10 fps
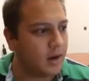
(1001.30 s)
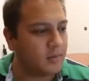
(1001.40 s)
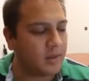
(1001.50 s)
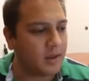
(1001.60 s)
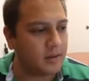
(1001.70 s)

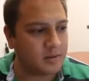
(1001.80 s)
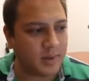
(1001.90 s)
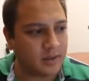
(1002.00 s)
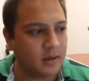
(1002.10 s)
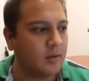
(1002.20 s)
everything,
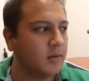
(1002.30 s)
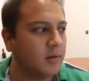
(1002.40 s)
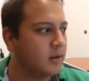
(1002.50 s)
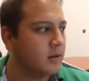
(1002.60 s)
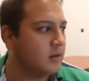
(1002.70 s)
inspecting
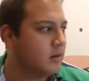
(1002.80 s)
everything.